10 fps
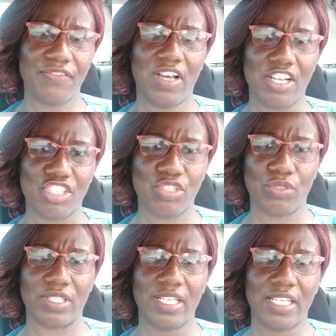
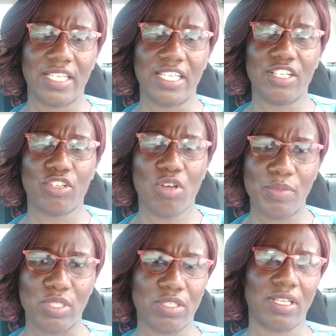fortunate in the
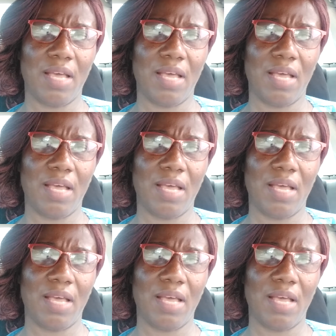community.